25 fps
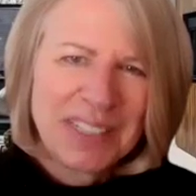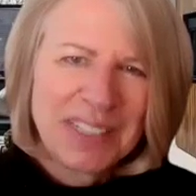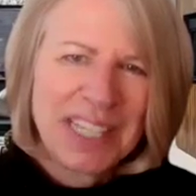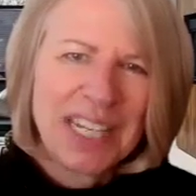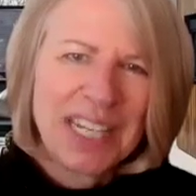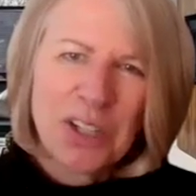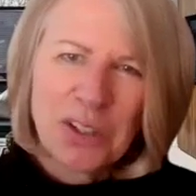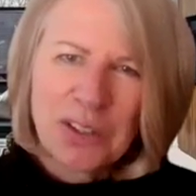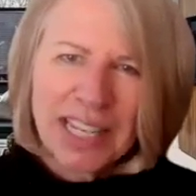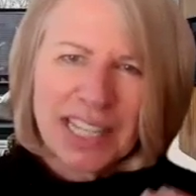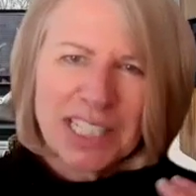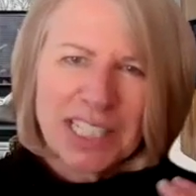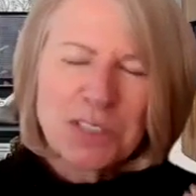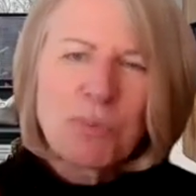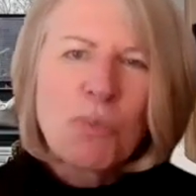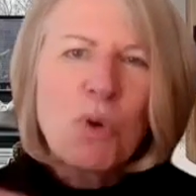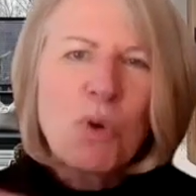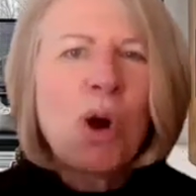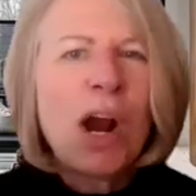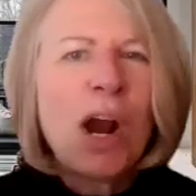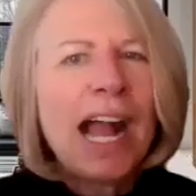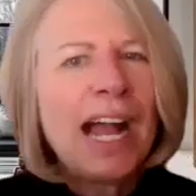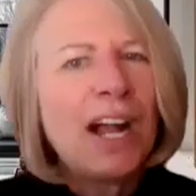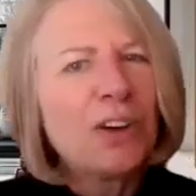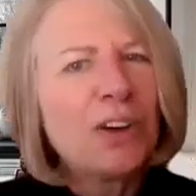There's
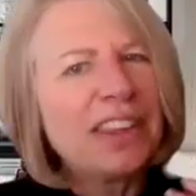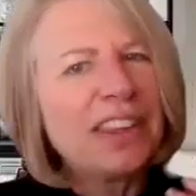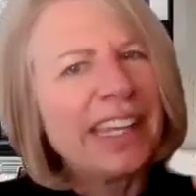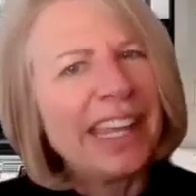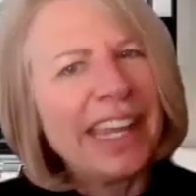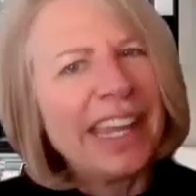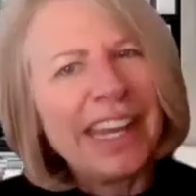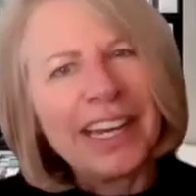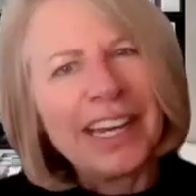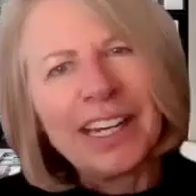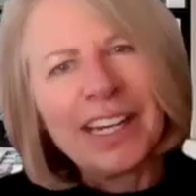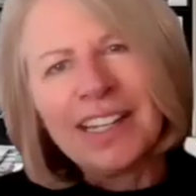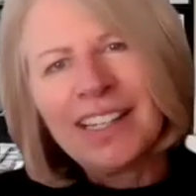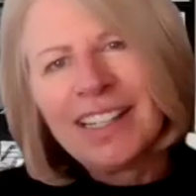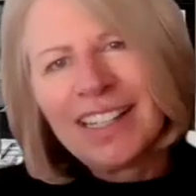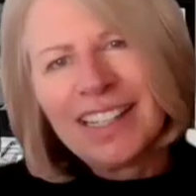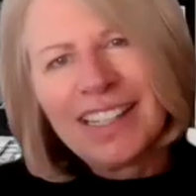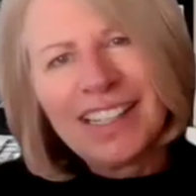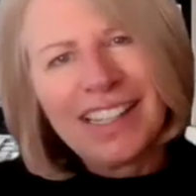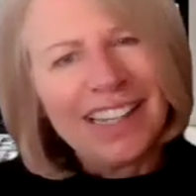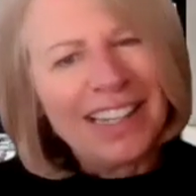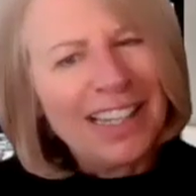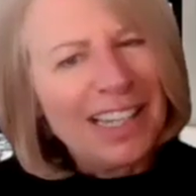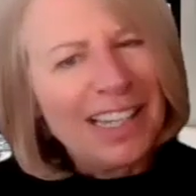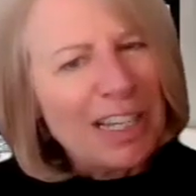more out there.
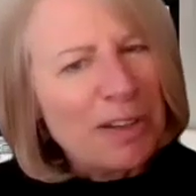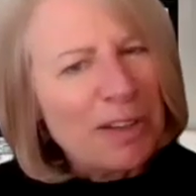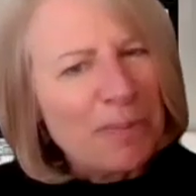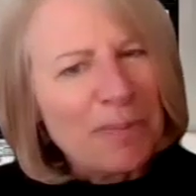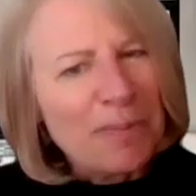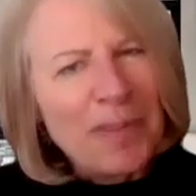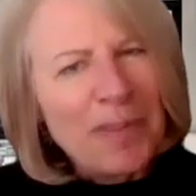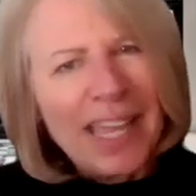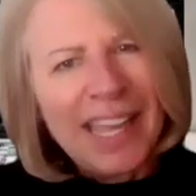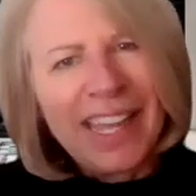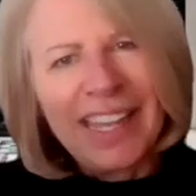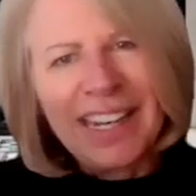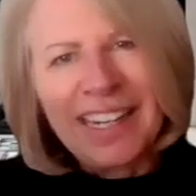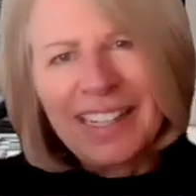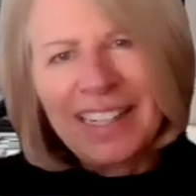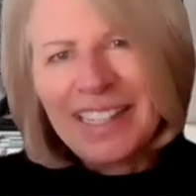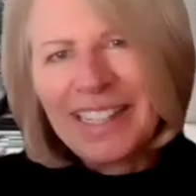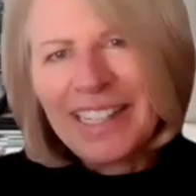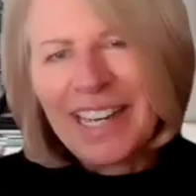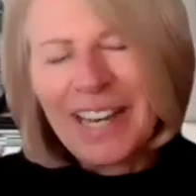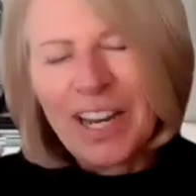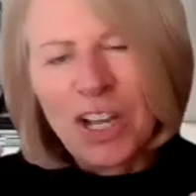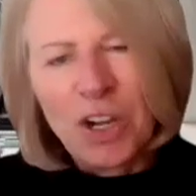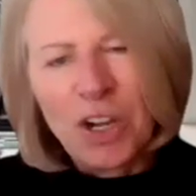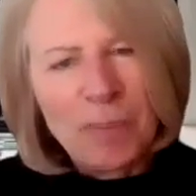
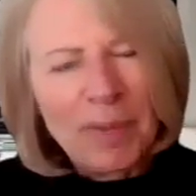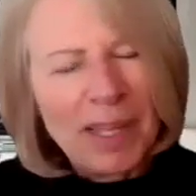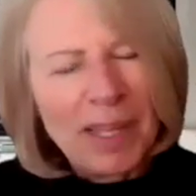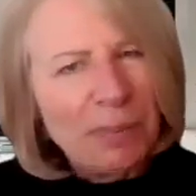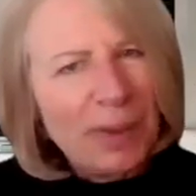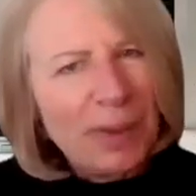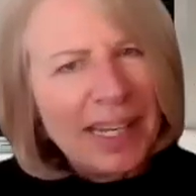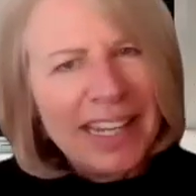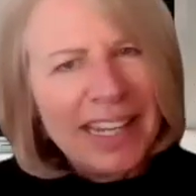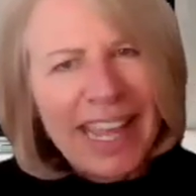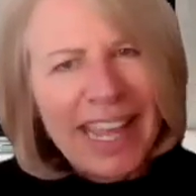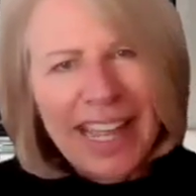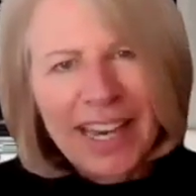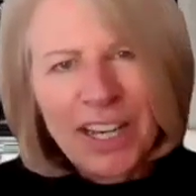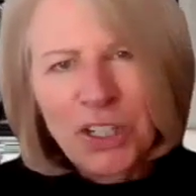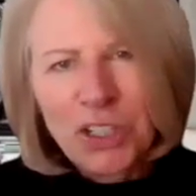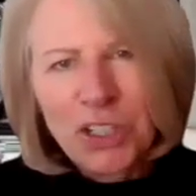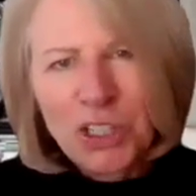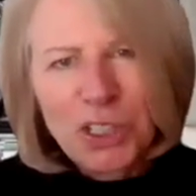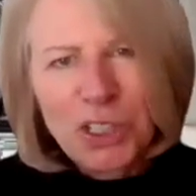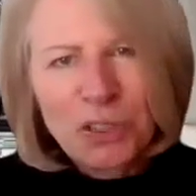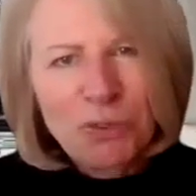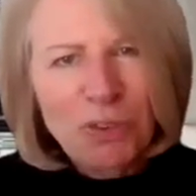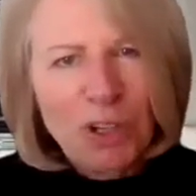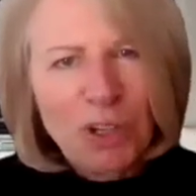But when the
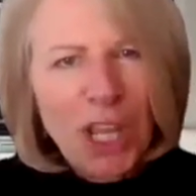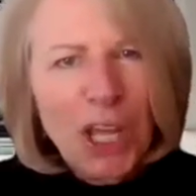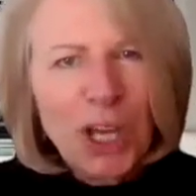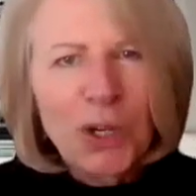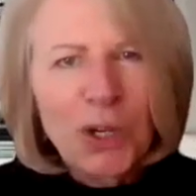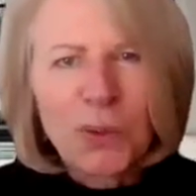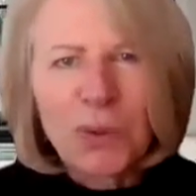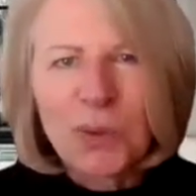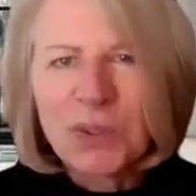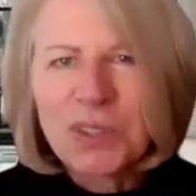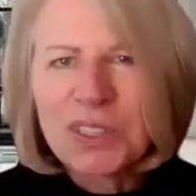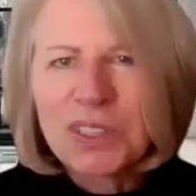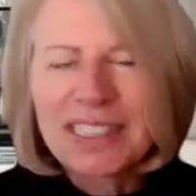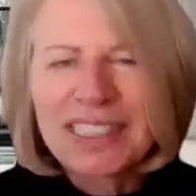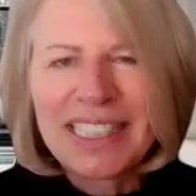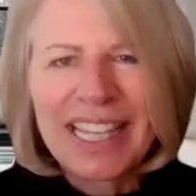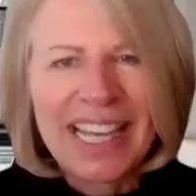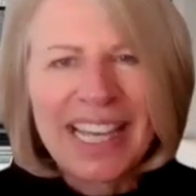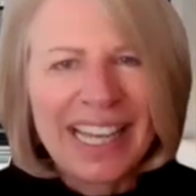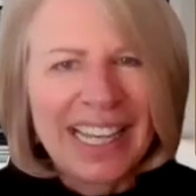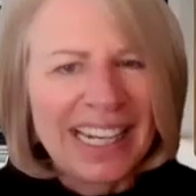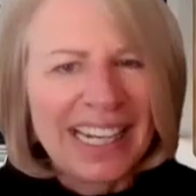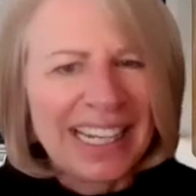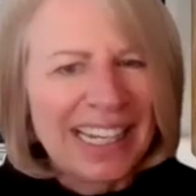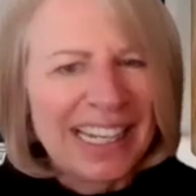energy flows,
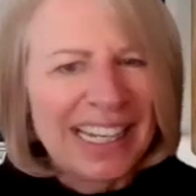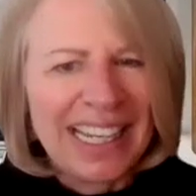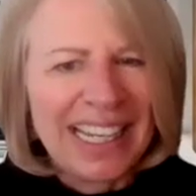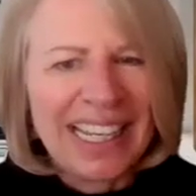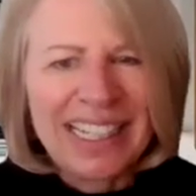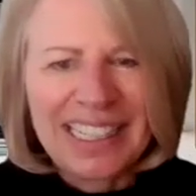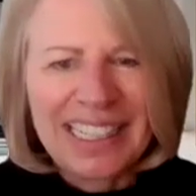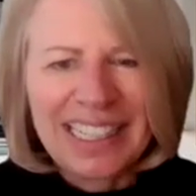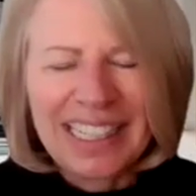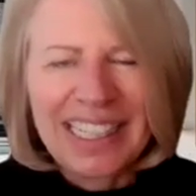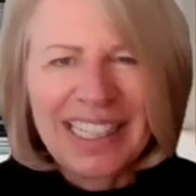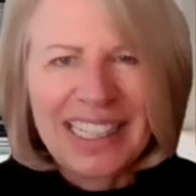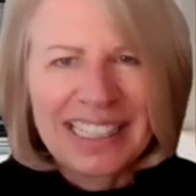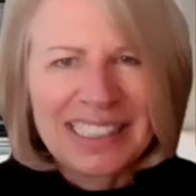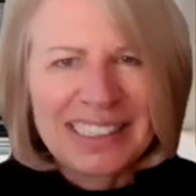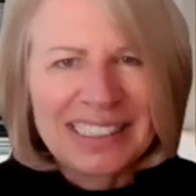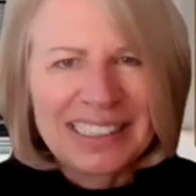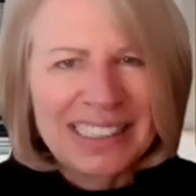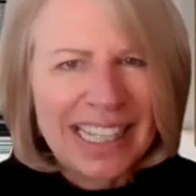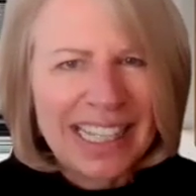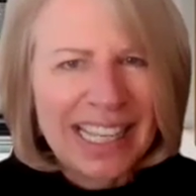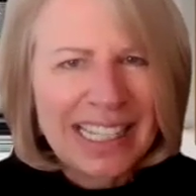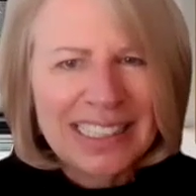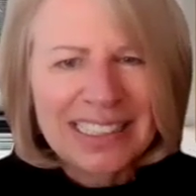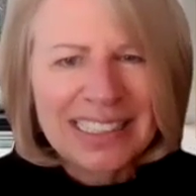then it
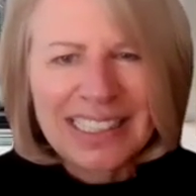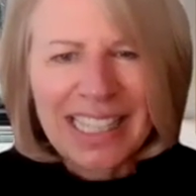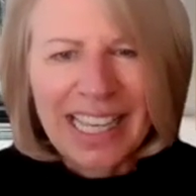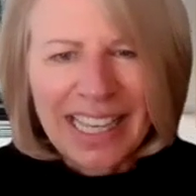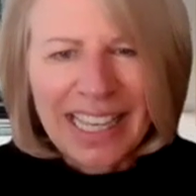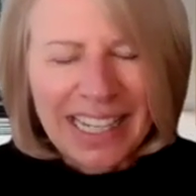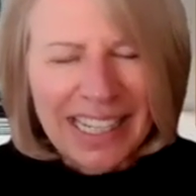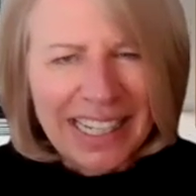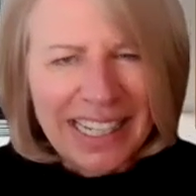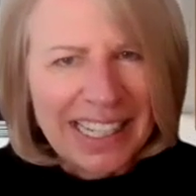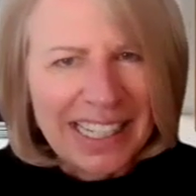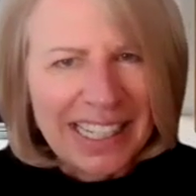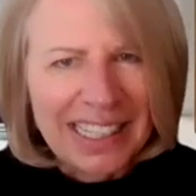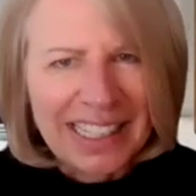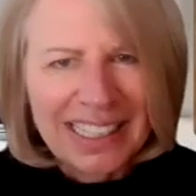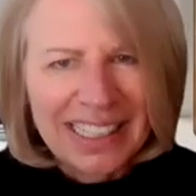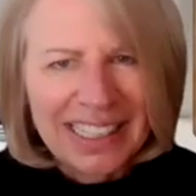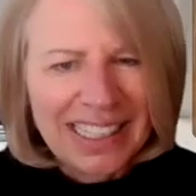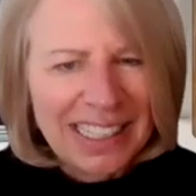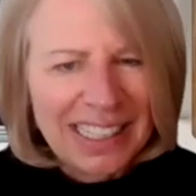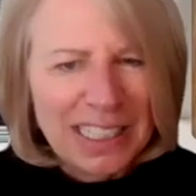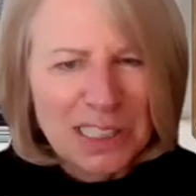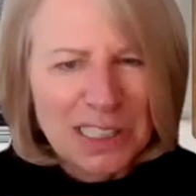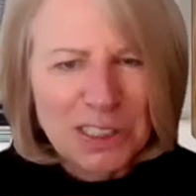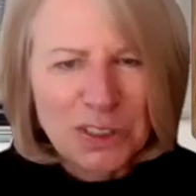is exciting.
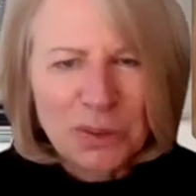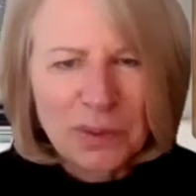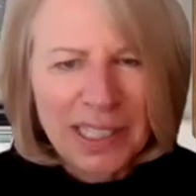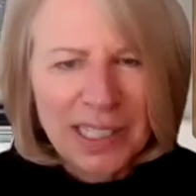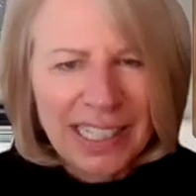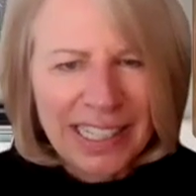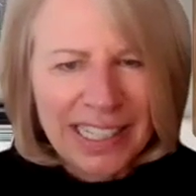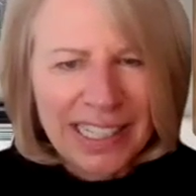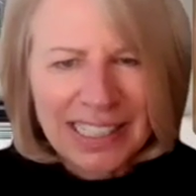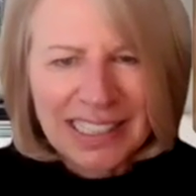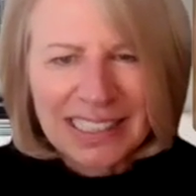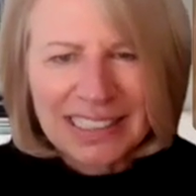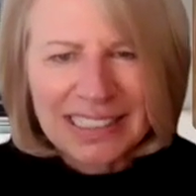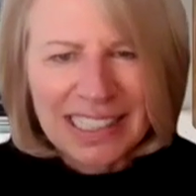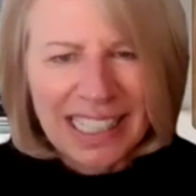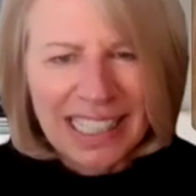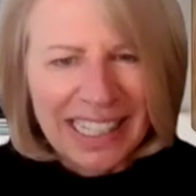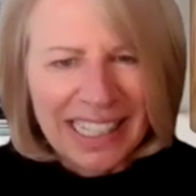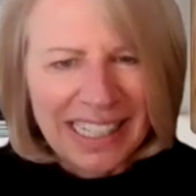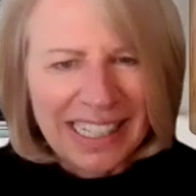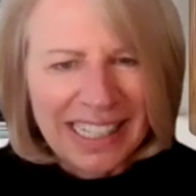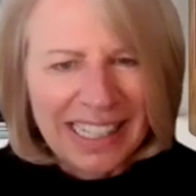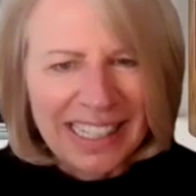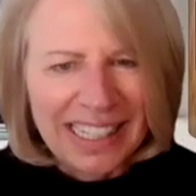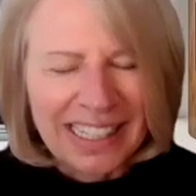It is really
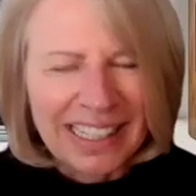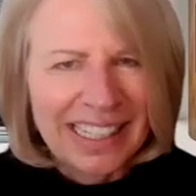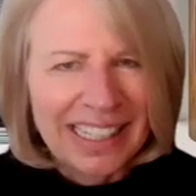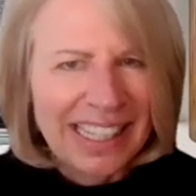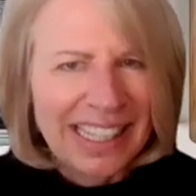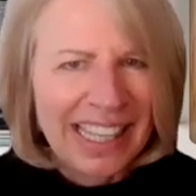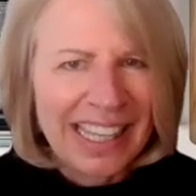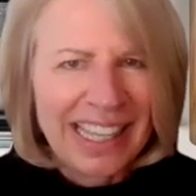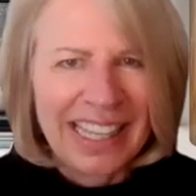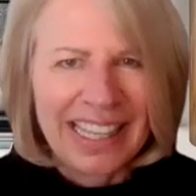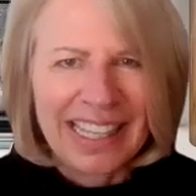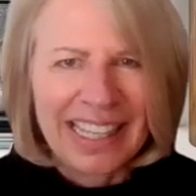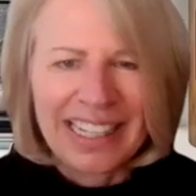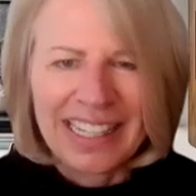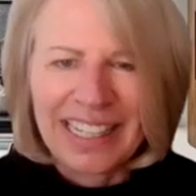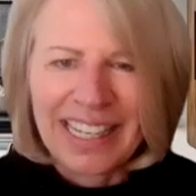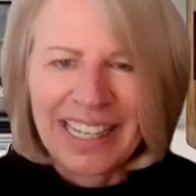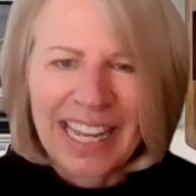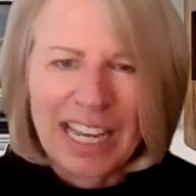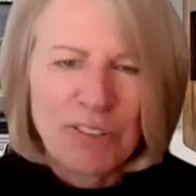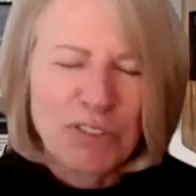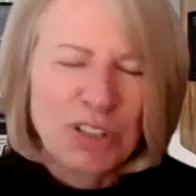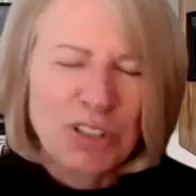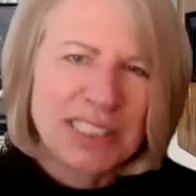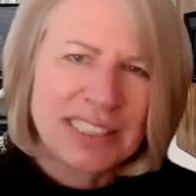exciting, and
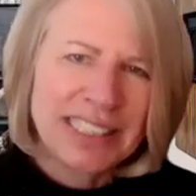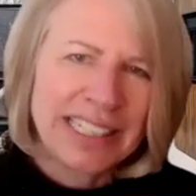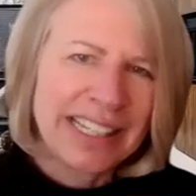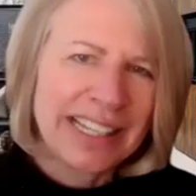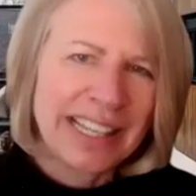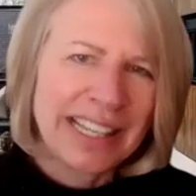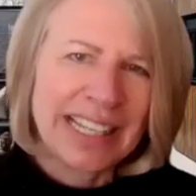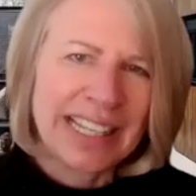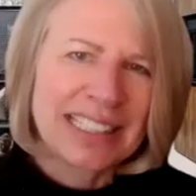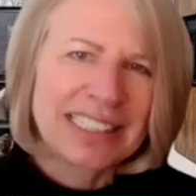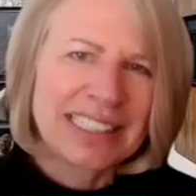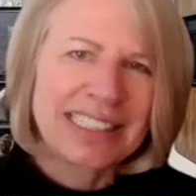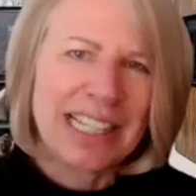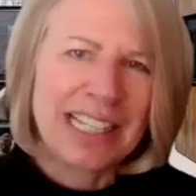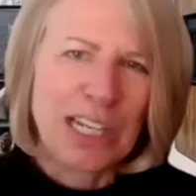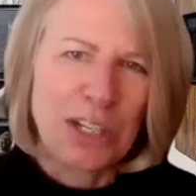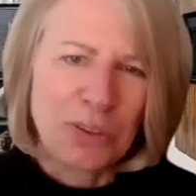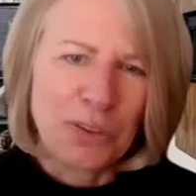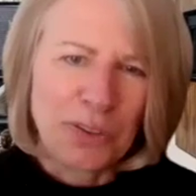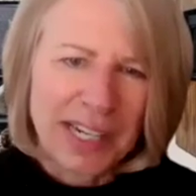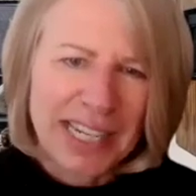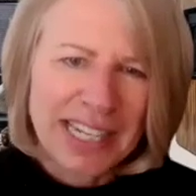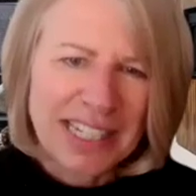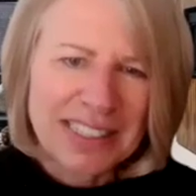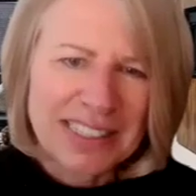everything
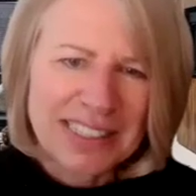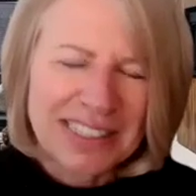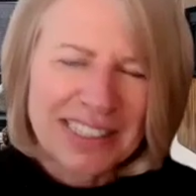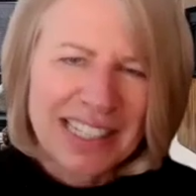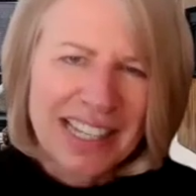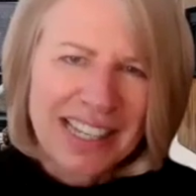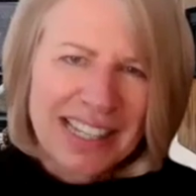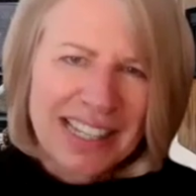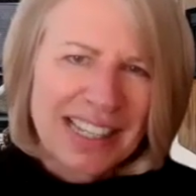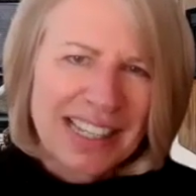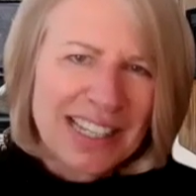accelerates.